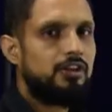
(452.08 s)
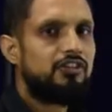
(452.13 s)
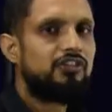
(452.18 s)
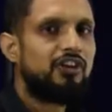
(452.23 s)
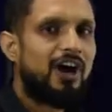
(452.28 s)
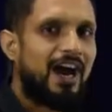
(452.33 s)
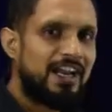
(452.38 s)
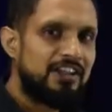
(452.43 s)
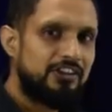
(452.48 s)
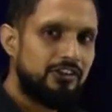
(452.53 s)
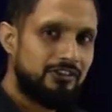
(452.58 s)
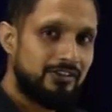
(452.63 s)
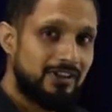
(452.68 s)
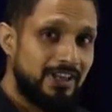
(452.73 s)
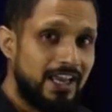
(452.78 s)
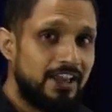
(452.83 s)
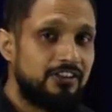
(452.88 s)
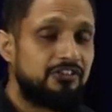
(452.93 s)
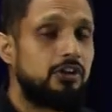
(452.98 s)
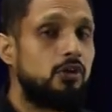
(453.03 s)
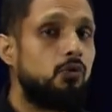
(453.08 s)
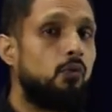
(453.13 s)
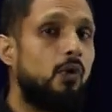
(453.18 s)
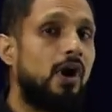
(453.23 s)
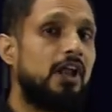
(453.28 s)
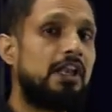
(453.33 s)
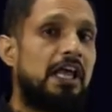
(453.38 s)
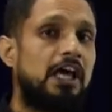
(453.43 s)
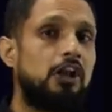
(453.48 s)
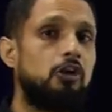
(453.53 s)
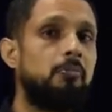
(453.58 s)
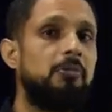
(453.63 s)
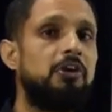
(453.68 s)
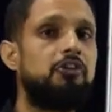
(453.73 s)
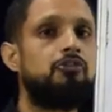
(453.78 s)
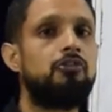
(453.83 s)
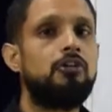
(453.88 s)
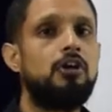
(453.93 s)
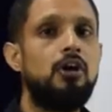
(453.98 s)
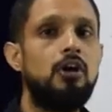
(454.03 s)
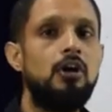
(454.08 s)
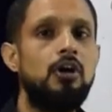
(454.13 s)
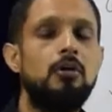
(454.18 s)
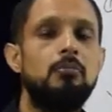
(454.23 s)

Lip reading: size is less than 1 nanometer,